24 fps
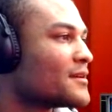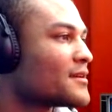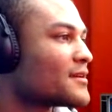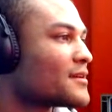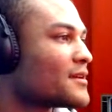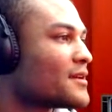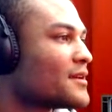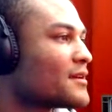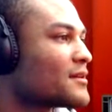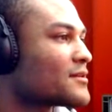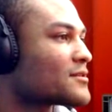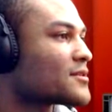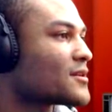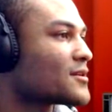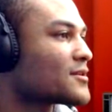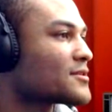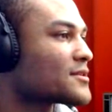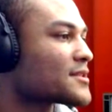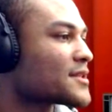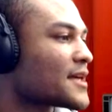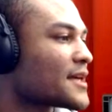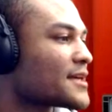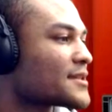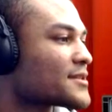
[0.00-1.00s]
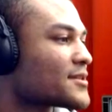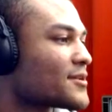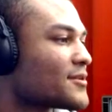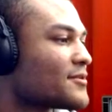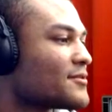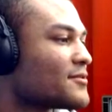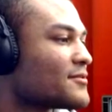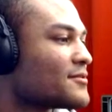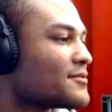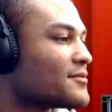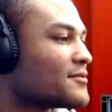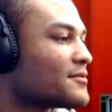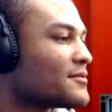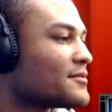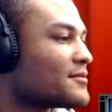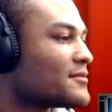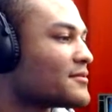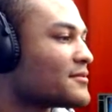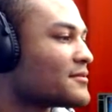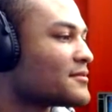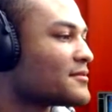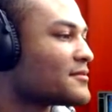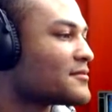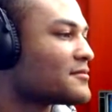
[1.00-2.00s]
King Ka-Thunk's Castle.
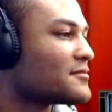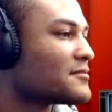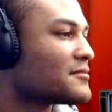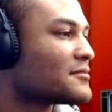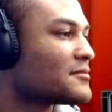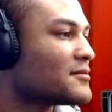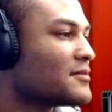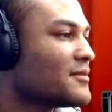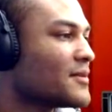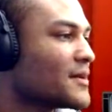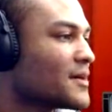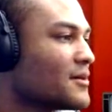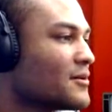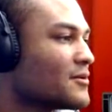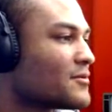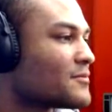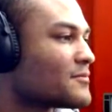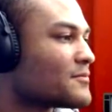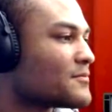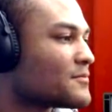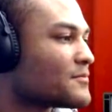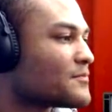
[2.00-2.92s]
There we go.